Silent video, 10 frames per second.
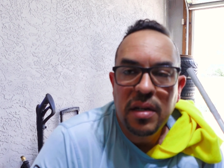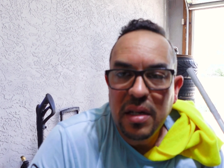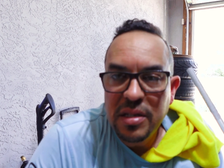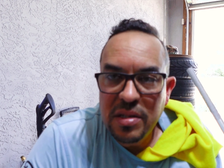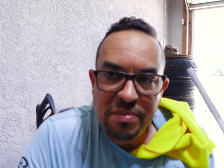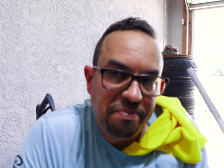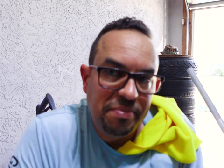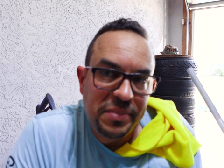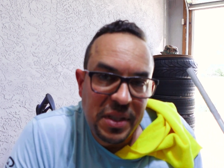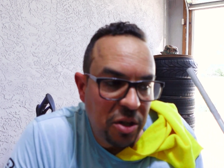because
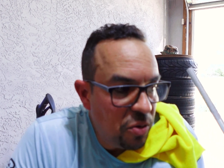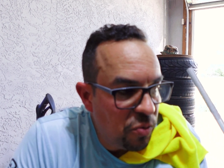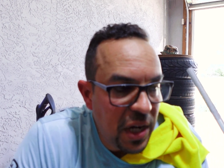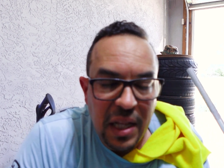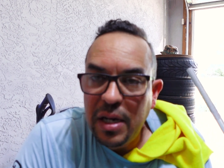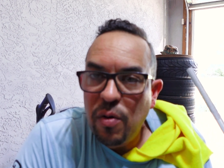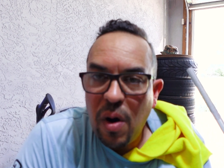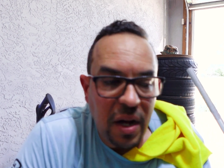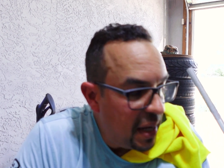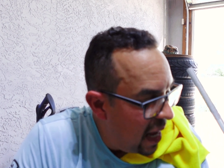you really don't
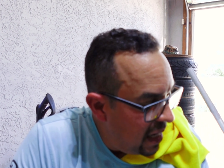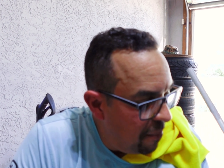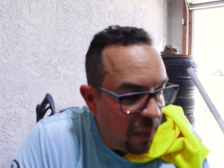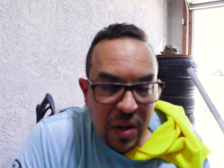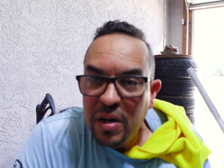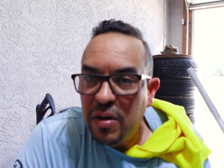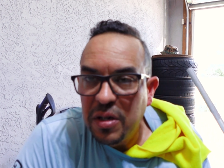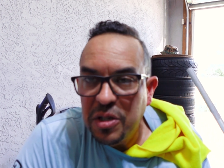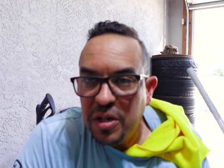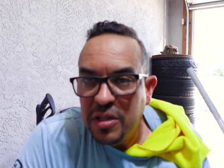want any mud
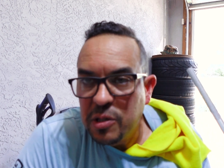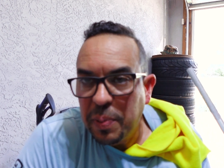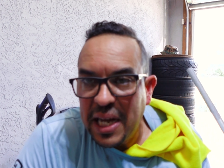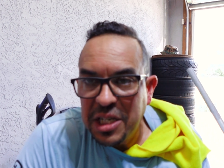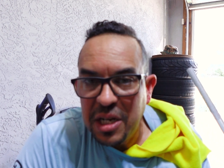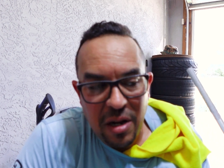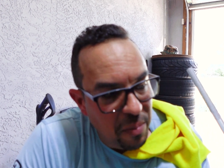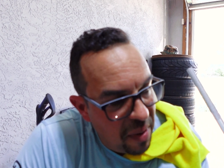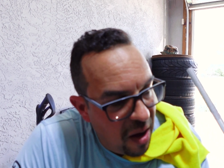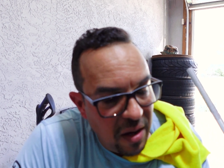or dirt splashing up
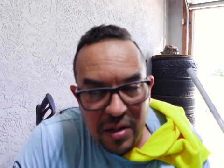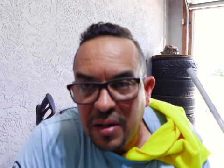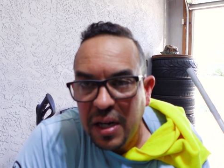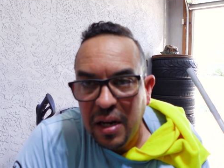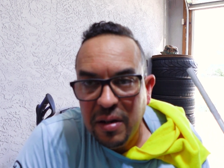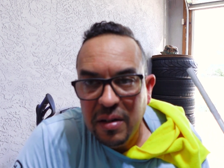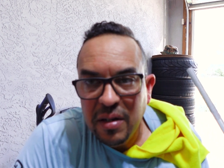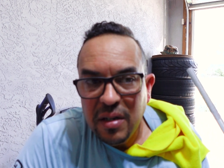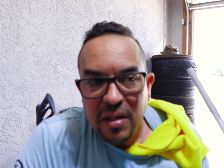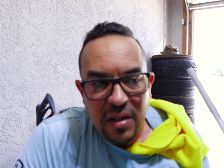under here,
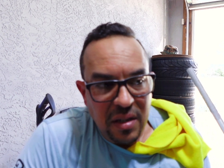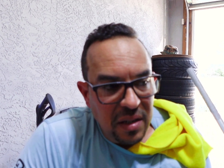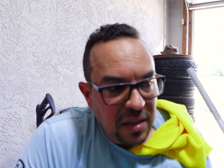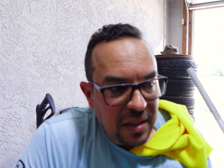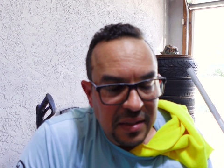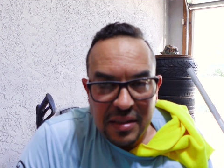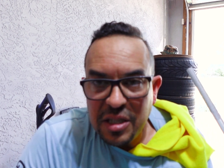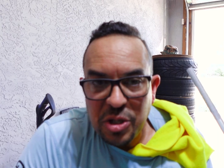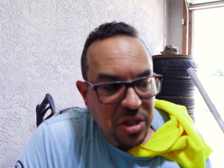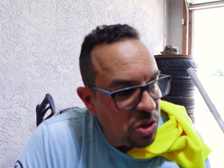
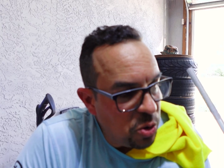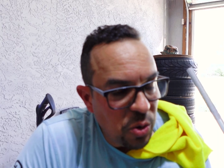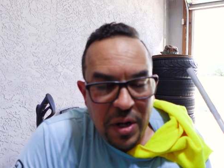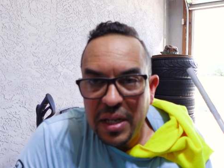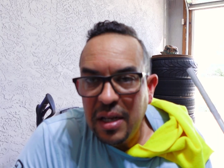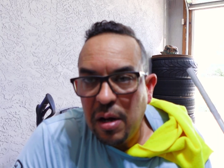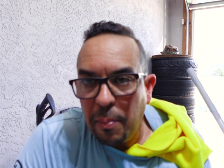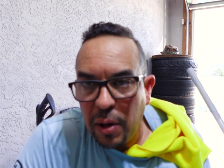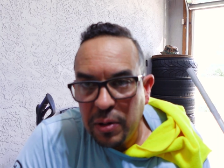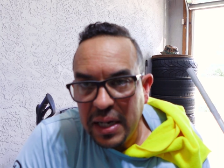just destroying the
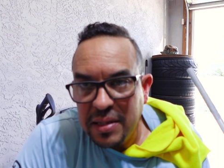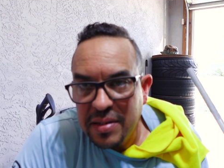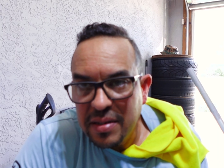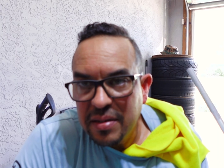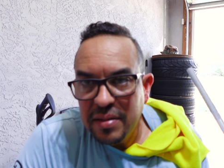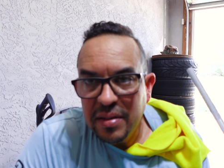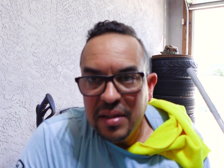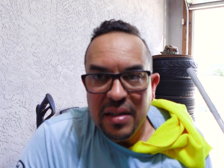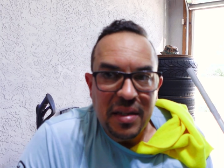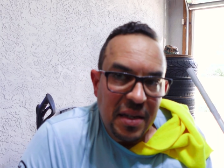components.
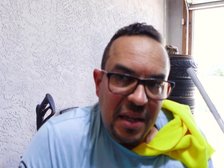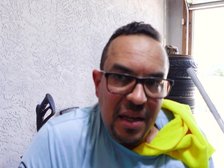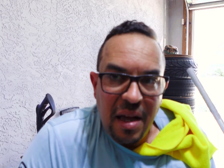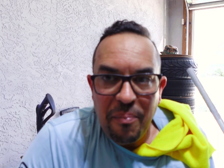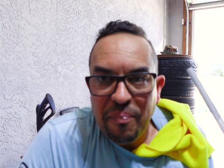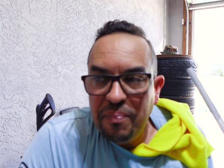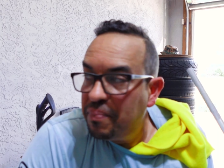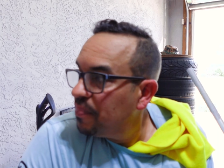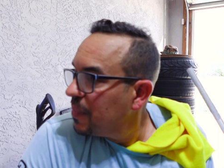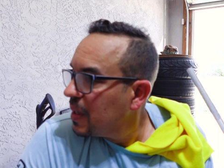And
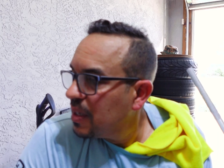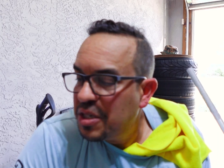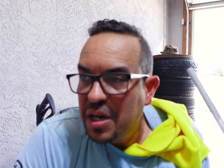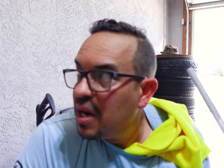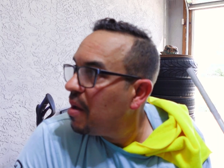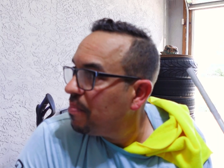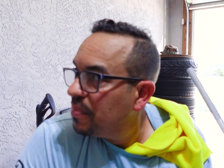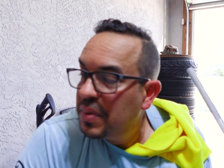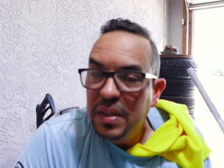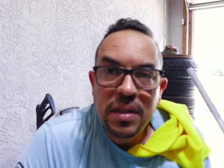shut up.
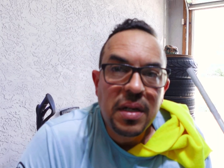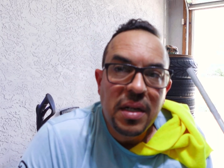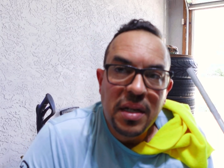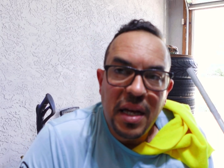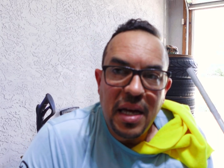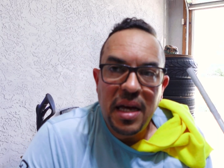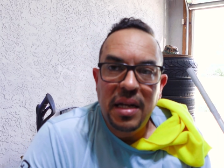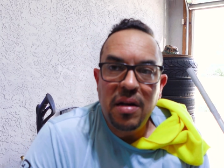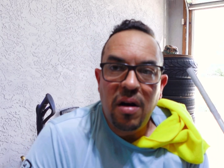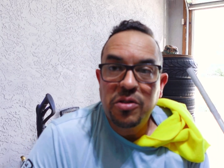
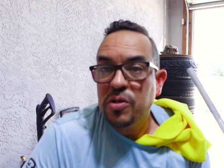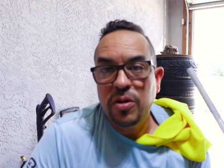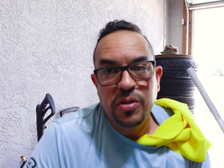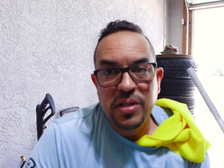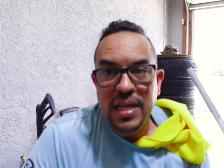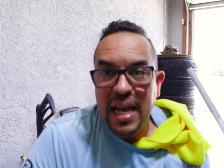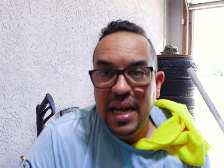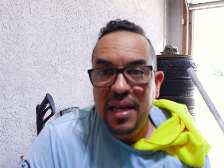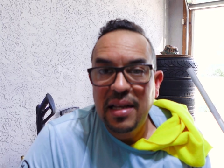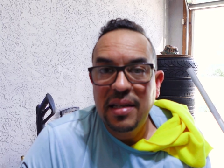And also
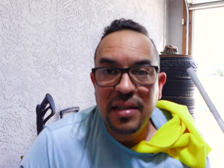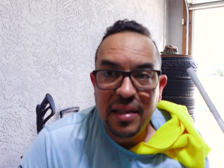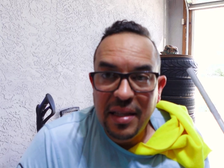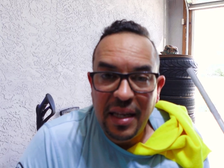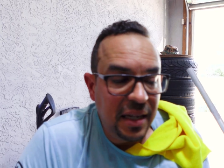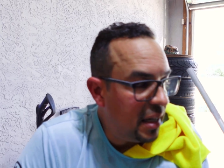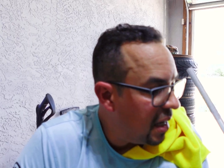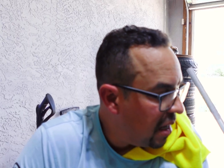setting the